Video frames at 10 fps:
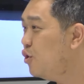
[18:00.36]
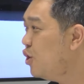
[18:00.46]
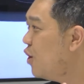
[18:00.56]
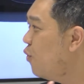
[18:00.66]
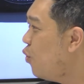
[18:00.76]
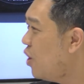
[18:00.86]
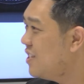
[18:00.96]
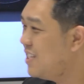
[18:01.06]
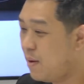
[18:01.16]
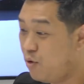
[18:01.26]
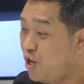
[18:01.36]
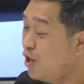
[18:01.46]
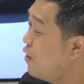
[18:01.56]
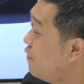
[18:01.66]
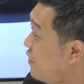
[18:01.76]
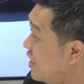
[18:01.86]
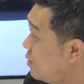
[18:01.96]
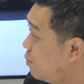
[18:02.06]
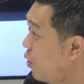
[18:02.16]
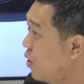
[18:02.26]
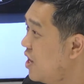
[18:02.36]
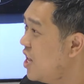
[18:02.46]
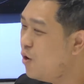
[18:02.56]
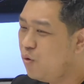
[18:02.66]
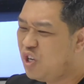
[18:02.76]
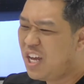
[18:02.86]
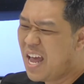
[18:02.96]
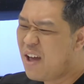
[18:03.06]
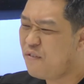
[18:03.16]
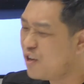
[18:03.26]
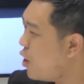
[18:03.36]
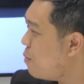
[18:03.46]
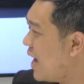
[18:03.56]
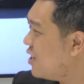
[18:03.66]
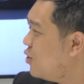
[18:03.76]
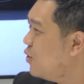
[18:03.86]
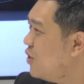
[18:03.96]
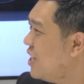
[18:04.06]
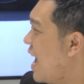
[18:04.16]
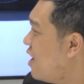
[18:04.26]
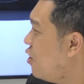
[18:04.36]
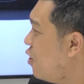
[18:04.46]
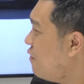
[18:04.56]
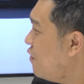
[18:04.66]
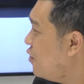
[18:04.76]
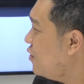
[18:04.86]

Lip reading: can WhatsApp, you can go Facebook, would you ever go back to the analog phone?